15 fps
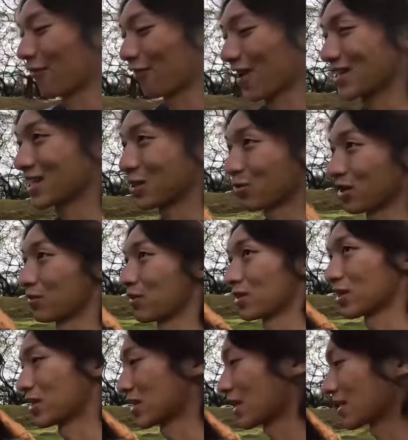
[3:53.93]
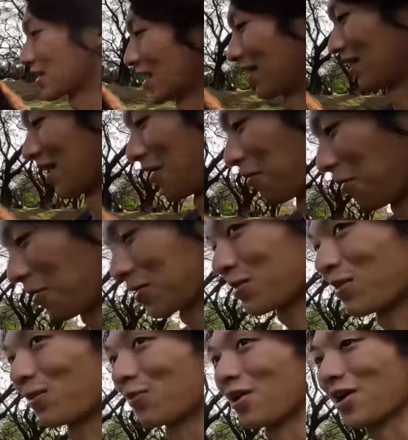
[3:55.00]
and fastest way because it's sunset now. Oh, so
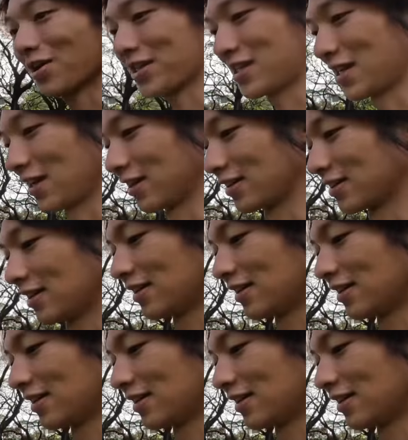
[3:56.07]
many rocks here.